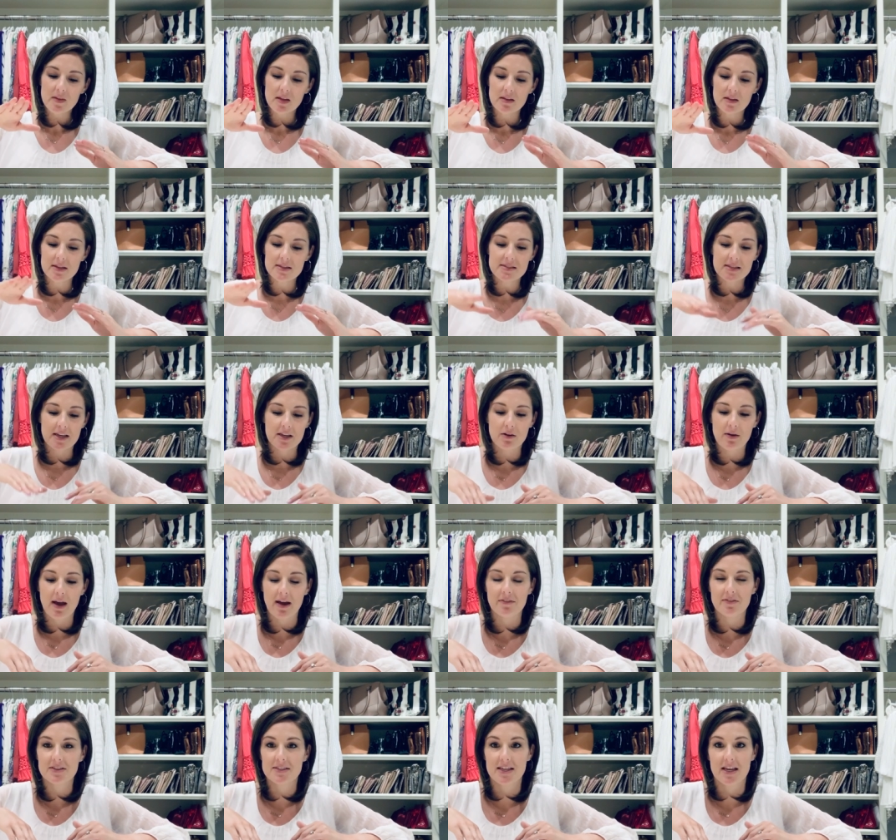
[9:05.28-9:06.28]
let's say you
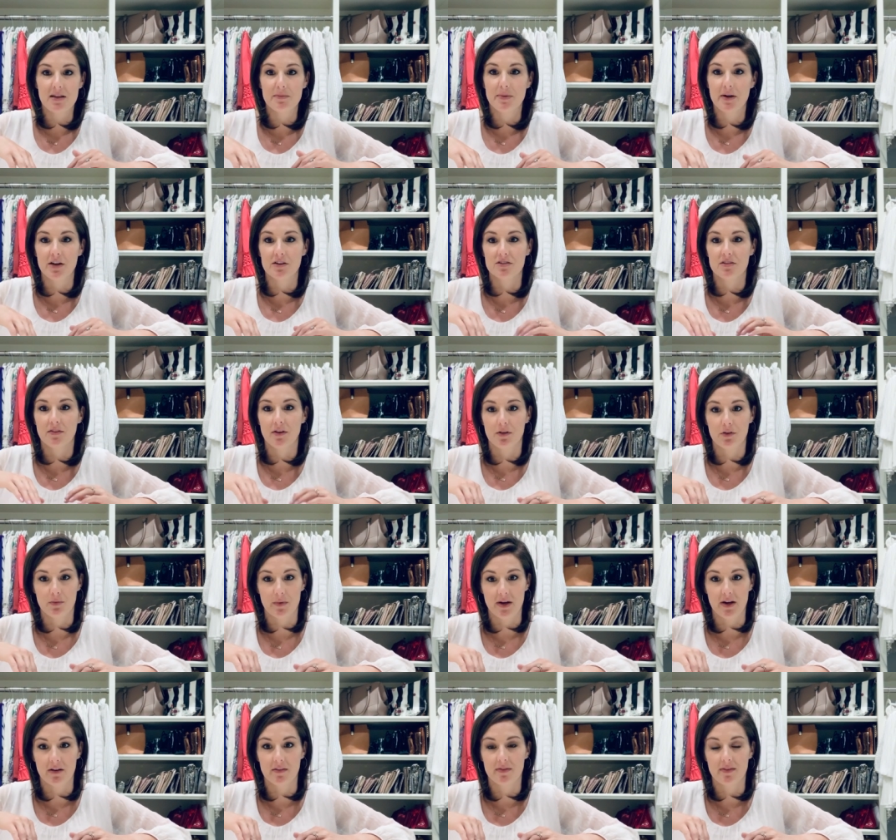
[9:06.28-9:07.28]
have 10 pairs of
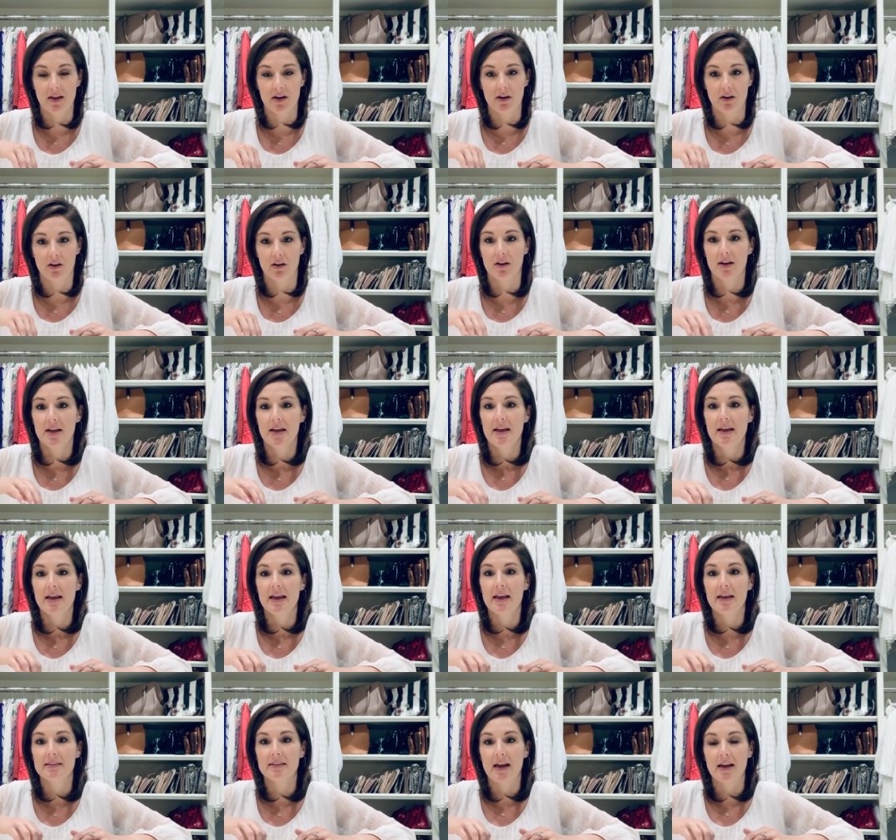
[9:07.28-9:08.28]
underwear that are
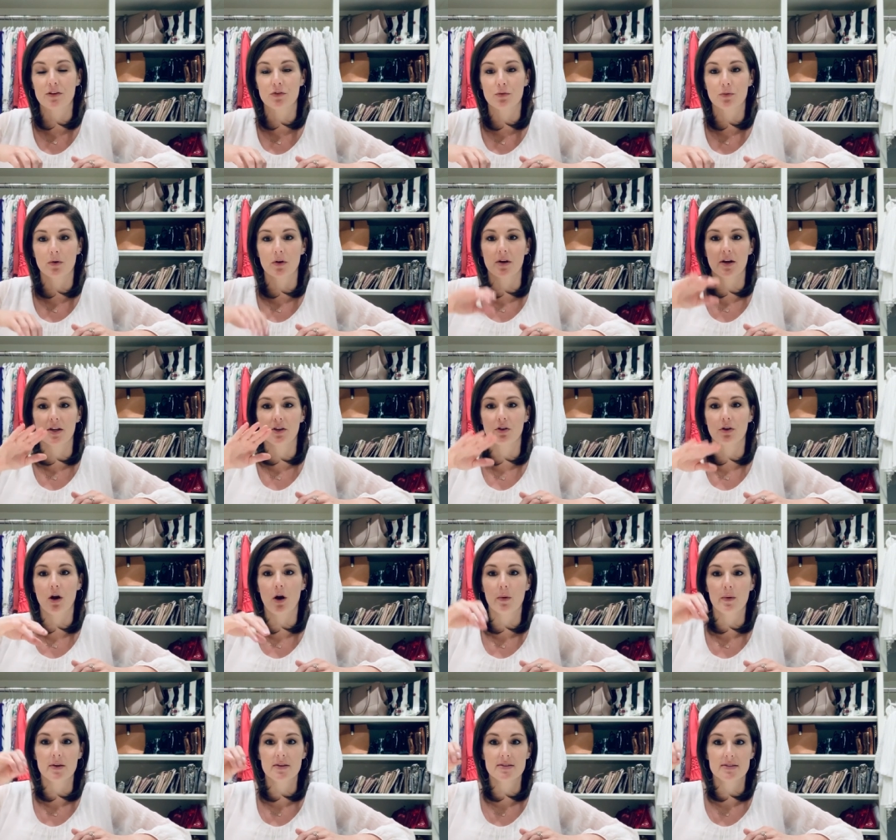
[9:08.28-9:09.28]
in that drawer and you're
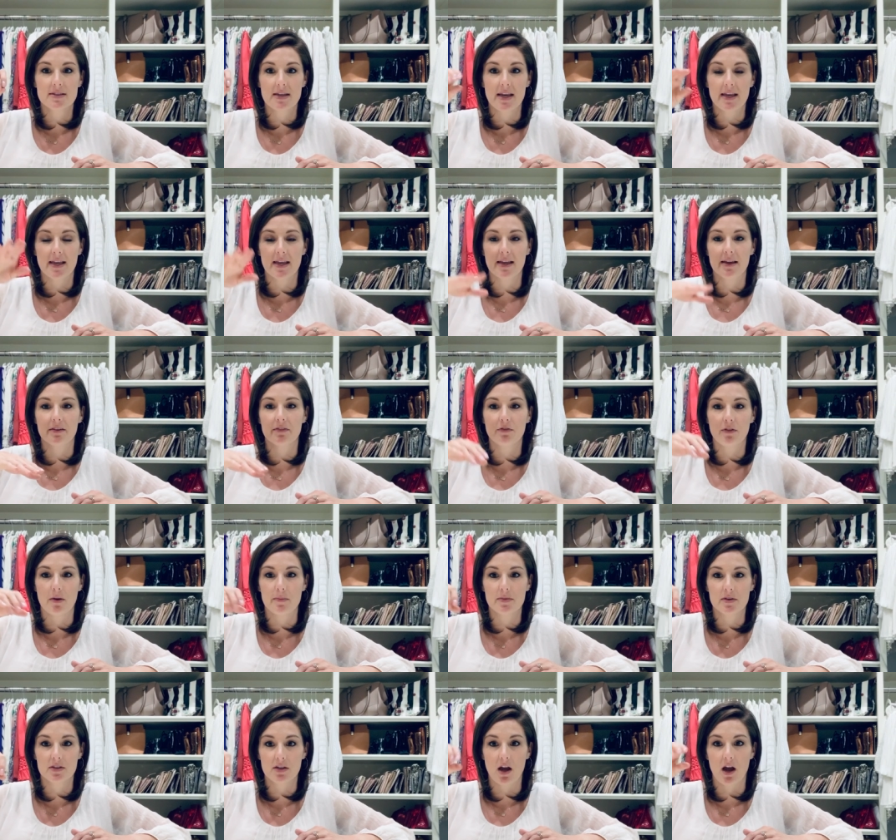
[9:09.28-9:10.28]
always taking
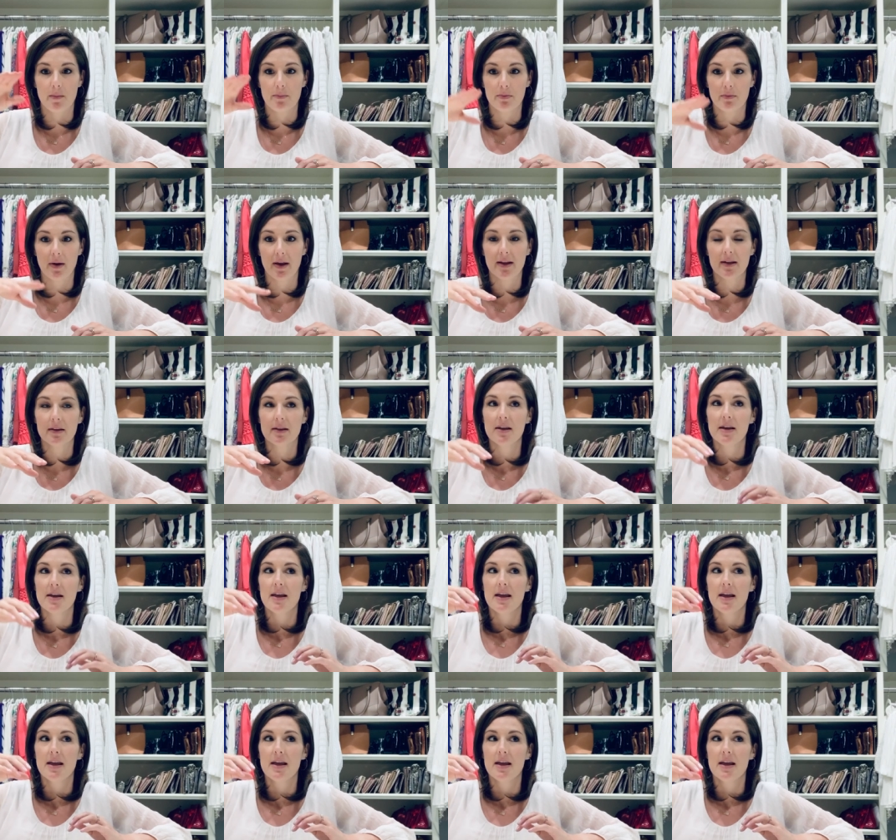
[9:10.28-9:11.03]
from the top, right?